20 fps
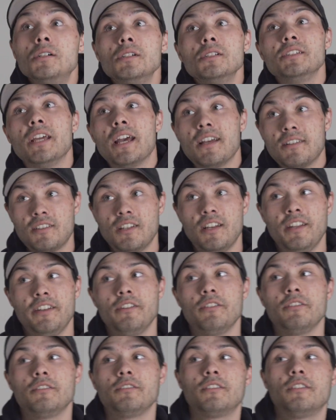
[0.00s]
Yes, I
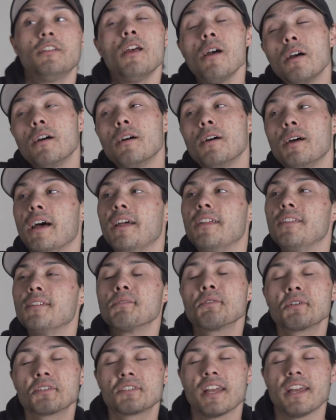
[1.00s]
do.
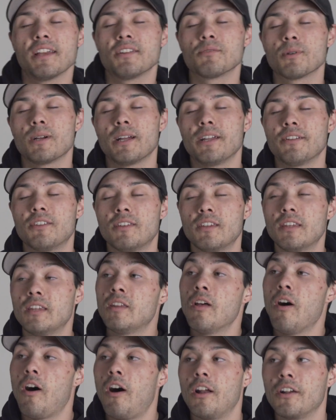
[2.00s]
There's days where I
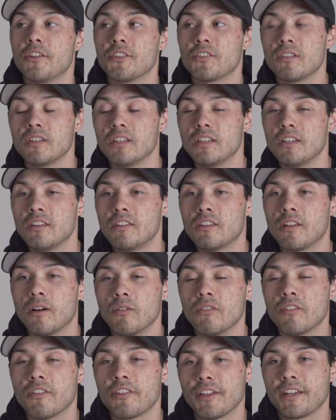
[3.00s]
honestly
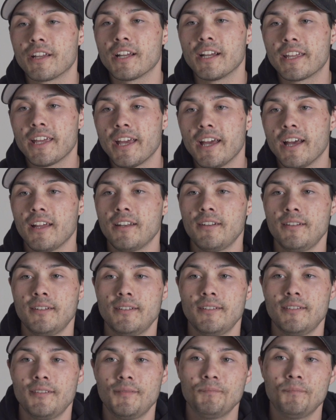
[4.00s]
don't think I can,
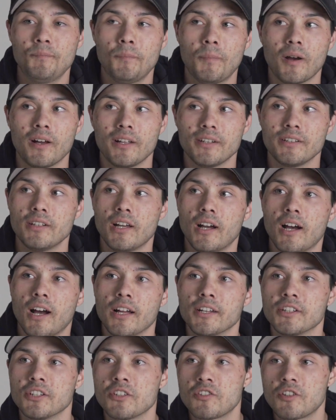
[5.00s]
but
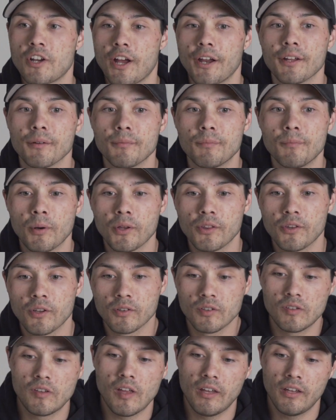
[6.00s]
I just try to put
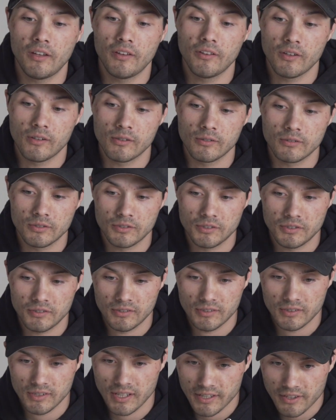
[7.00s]
those
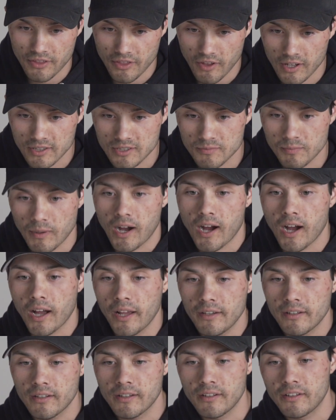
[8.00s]
like thoughts
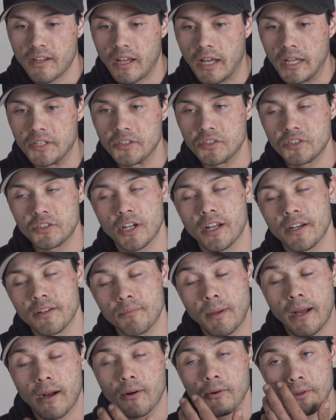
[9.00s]
behind, and I just try to
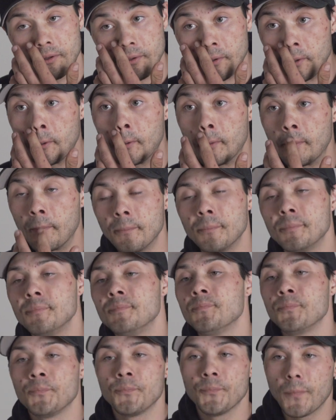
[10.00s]
power through,
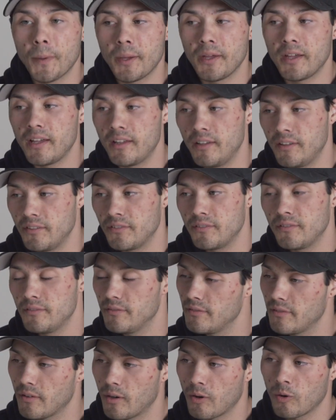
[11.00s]
and
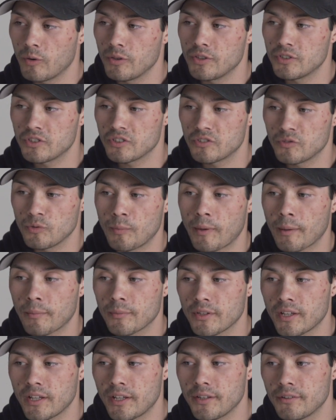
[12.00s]
always just
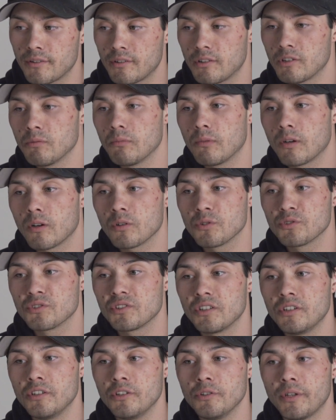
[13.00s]
remember that tomorrow's
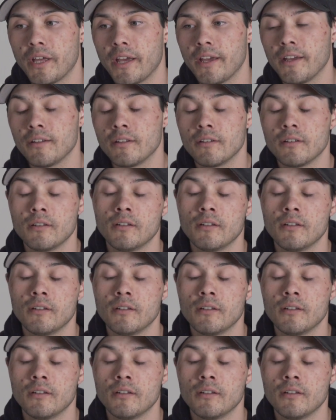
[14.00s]
a new day.